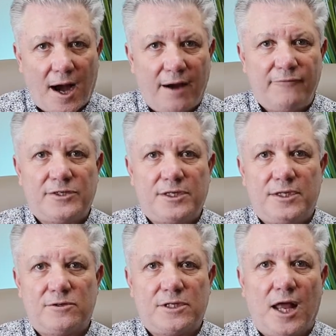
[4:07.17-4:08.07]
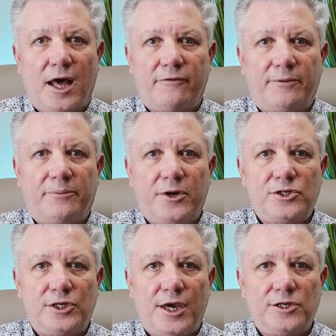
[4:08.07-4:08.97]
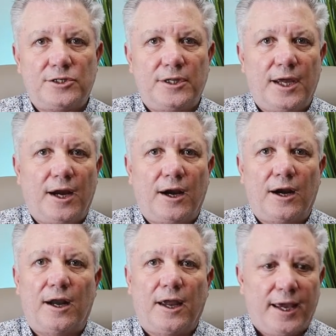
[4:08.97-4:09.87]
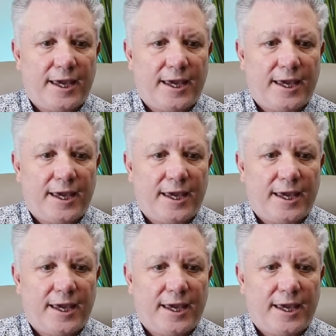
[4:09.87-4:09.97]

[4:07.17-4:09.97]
Obviously, there's a lot of appreciation there.